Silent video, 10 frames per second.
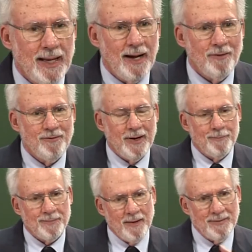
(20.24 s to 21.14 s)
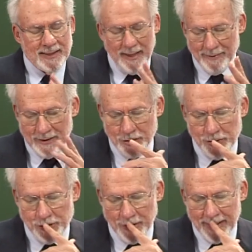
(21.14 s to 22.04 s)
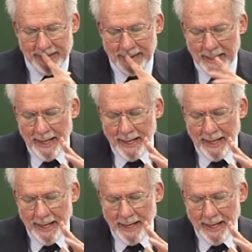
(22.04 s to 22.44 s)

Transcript: of, um, of, the, of these two journeys